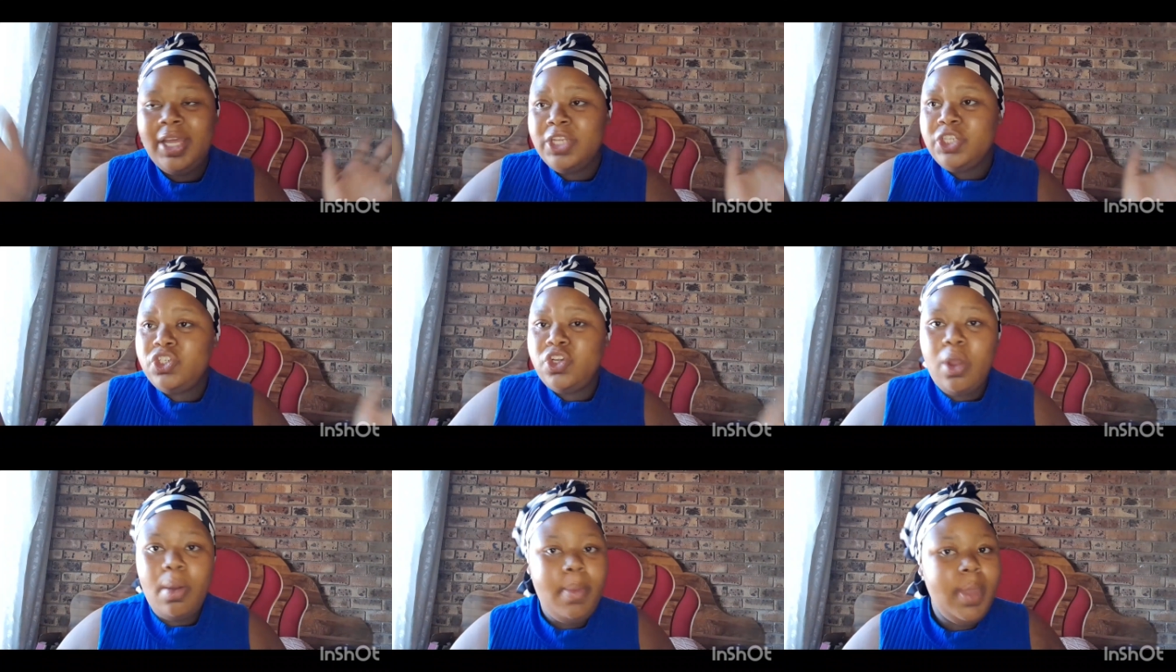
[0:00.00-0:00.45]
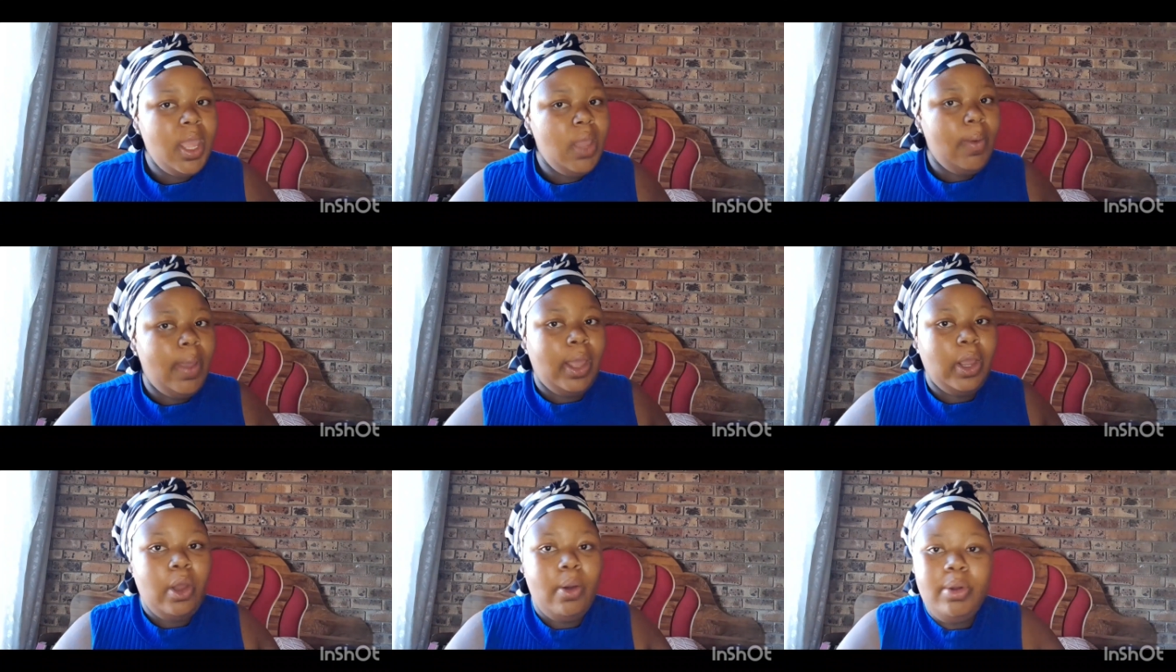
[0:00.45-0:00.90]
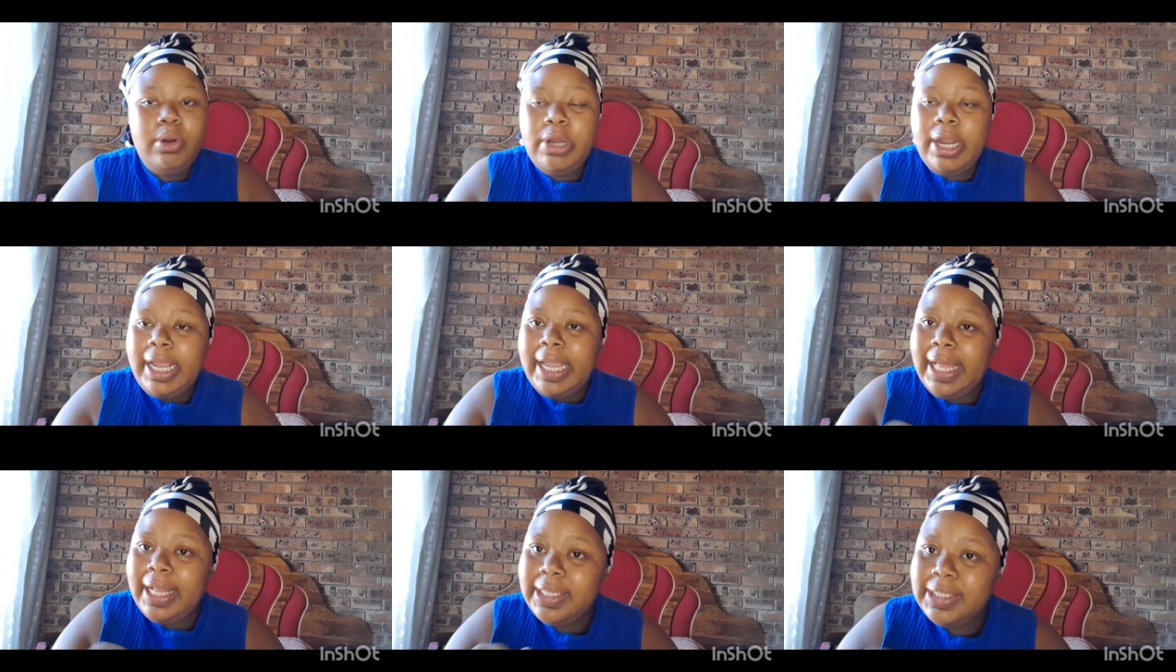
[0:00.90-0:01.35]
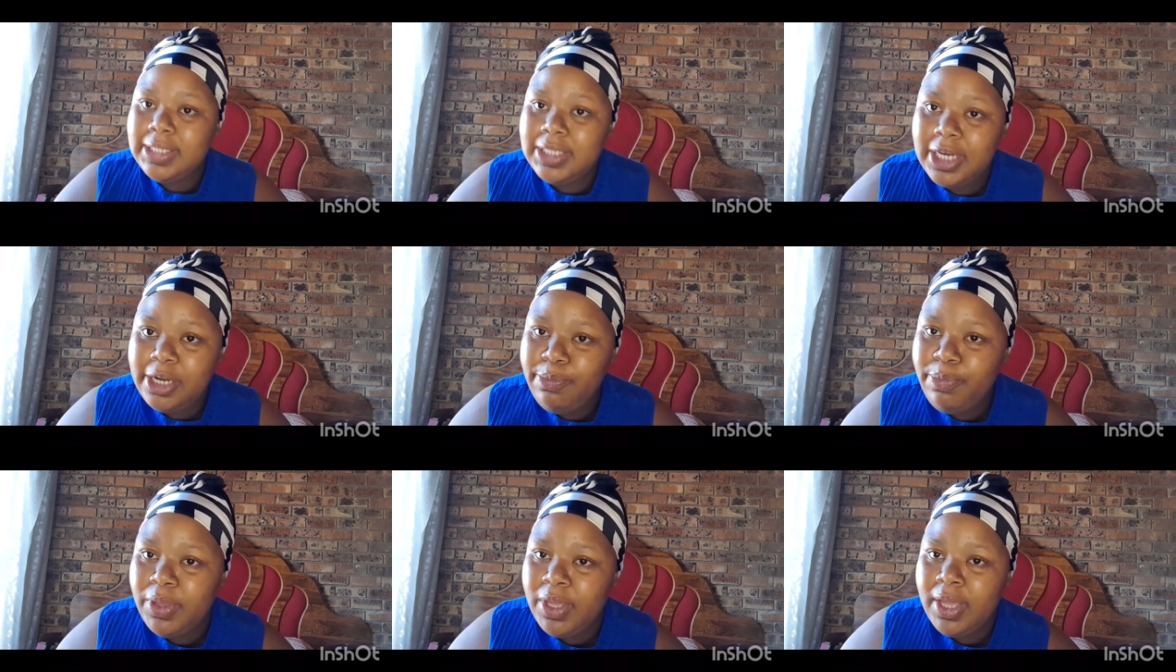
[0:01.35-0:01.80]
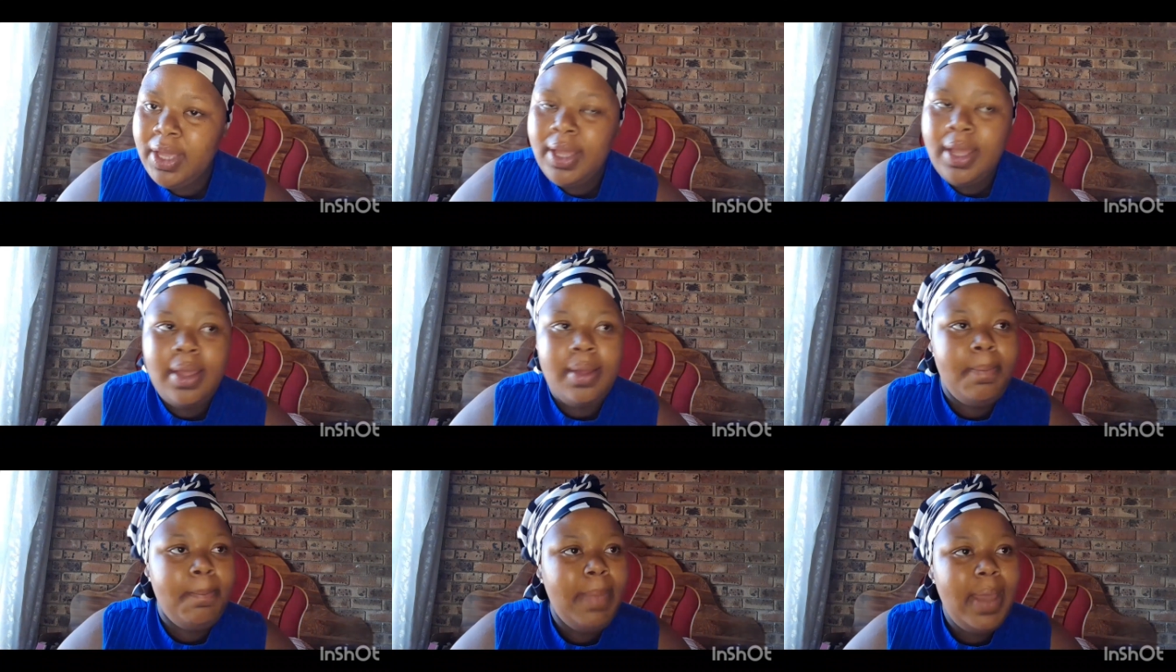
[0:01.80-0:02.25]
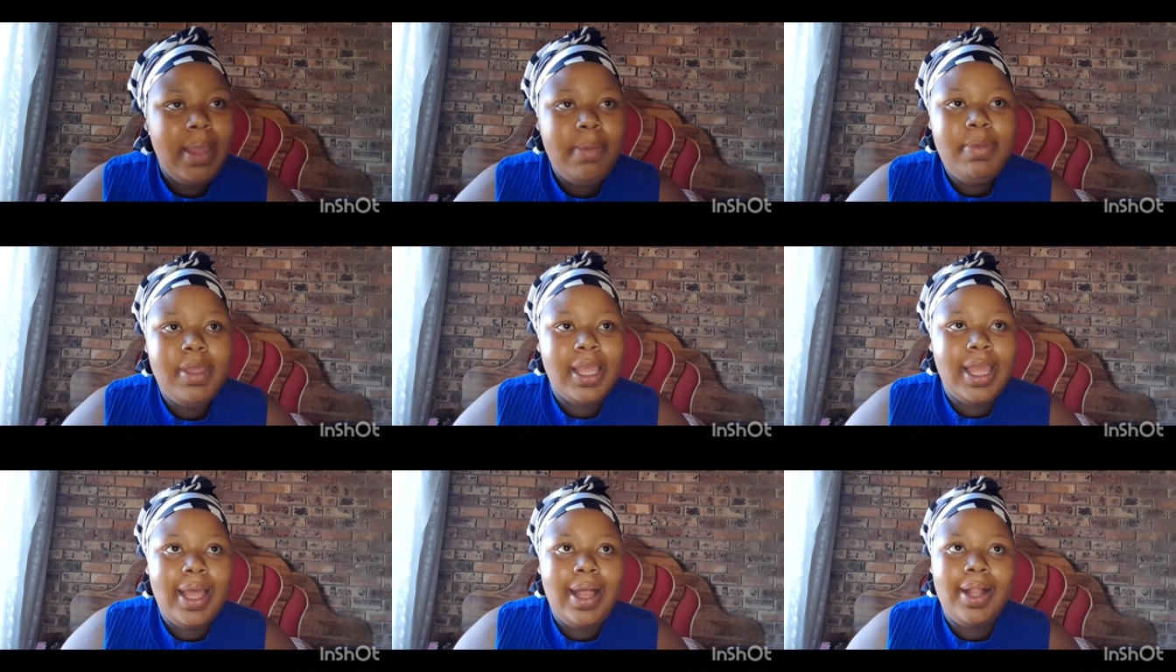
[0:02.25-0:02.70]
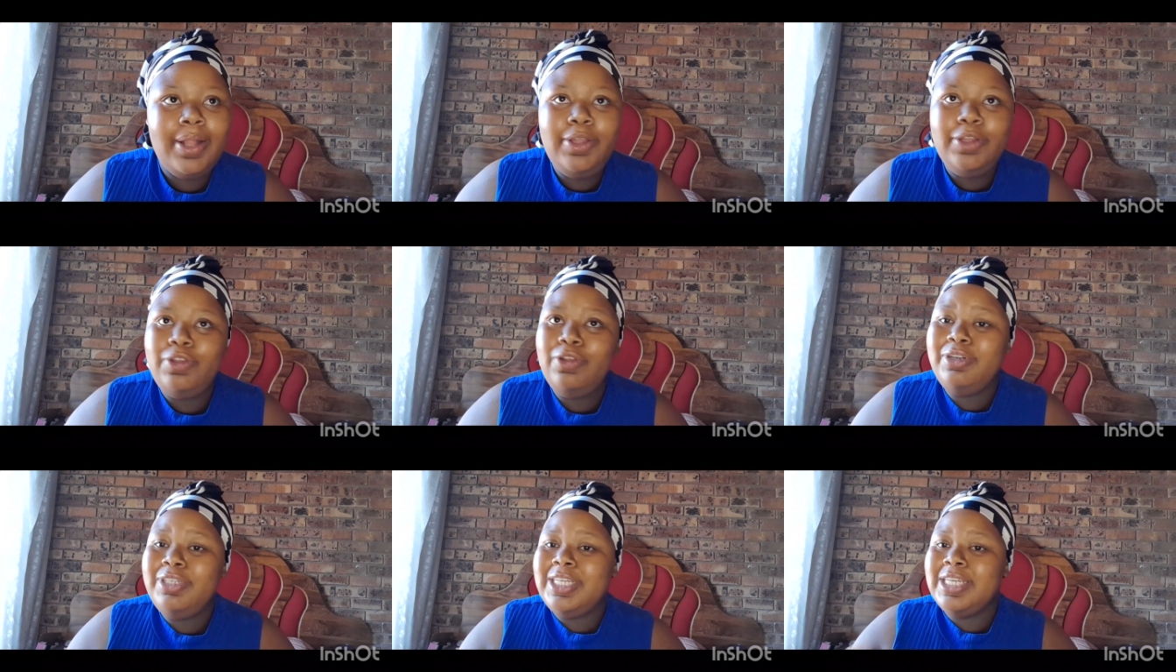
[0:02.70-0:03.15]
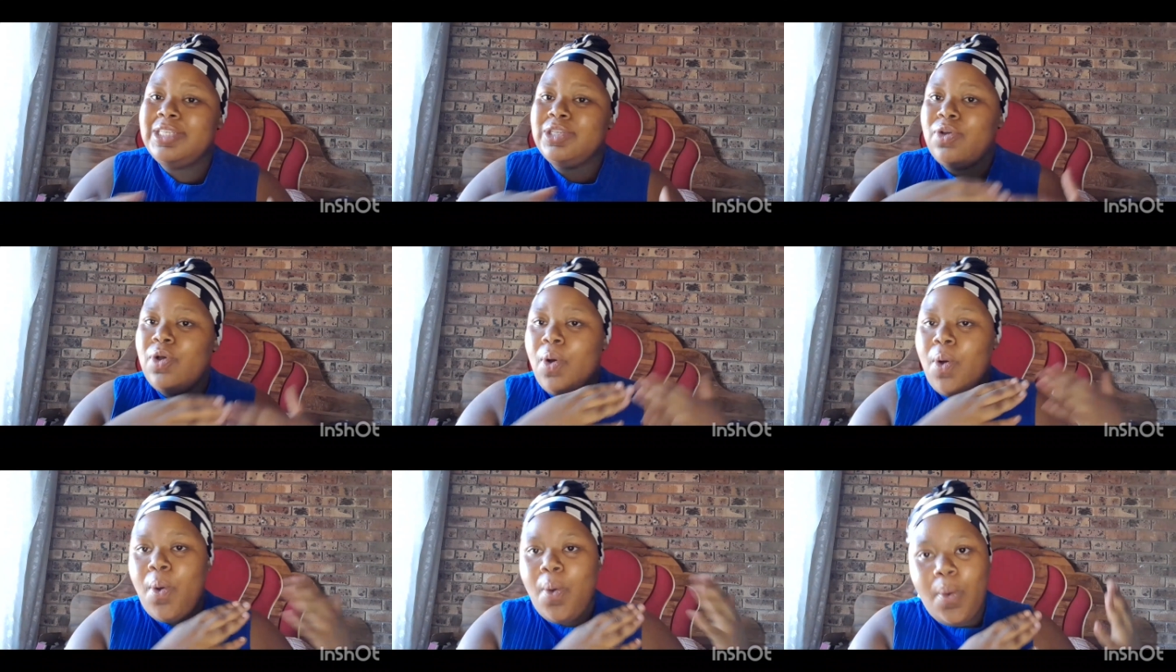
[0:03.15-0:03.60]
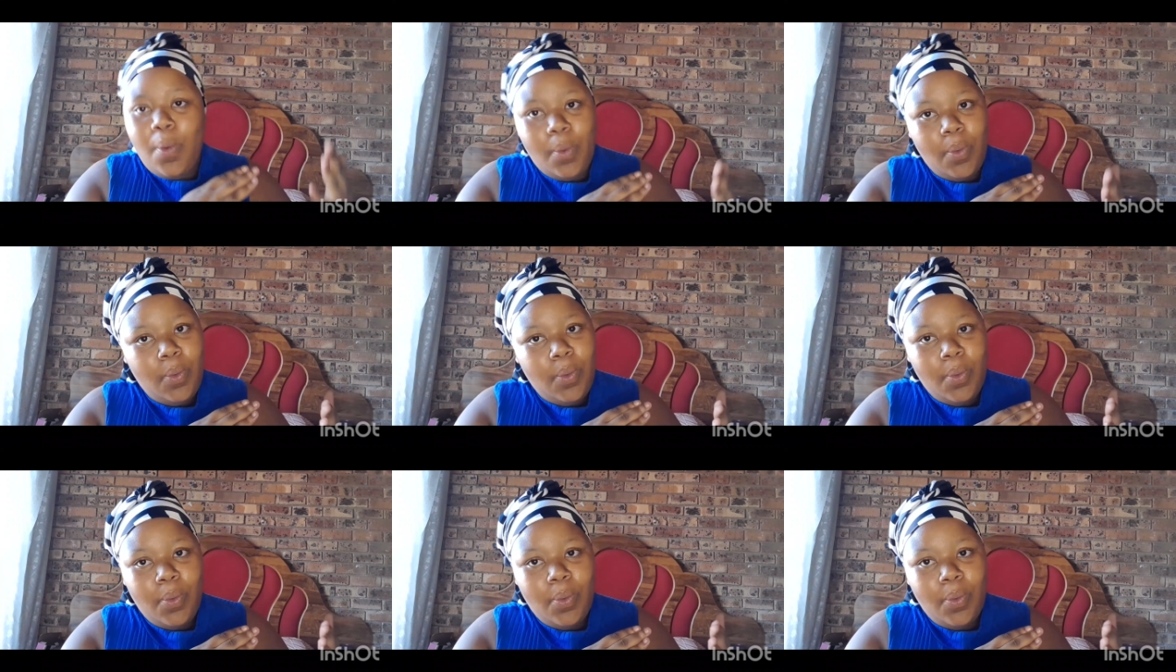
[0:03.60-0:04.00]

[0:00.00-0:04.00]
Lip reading: Show me, we are going on a girls trip. Baby girl, you don't just go.